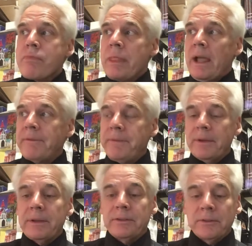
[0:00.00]
I
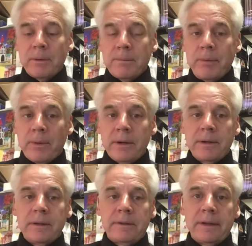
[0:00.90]
feel that's so
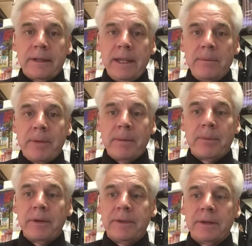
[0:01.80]
important to keep
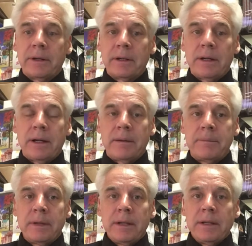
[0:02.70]
up with your
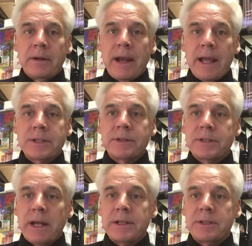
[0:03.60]

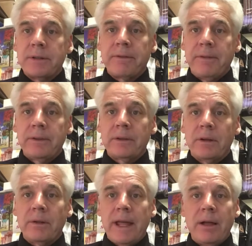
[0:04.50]
exercise and your
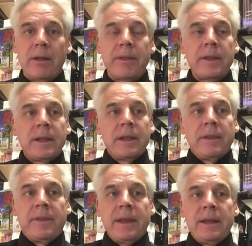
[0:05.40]
physical health,
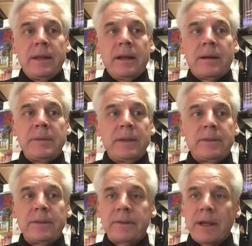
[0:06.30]
that
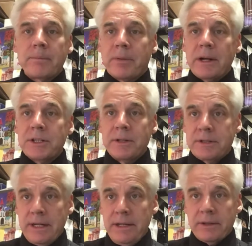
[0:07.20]
it's just like brushing
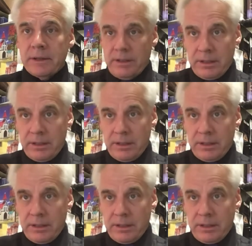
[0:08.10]
your teeth, or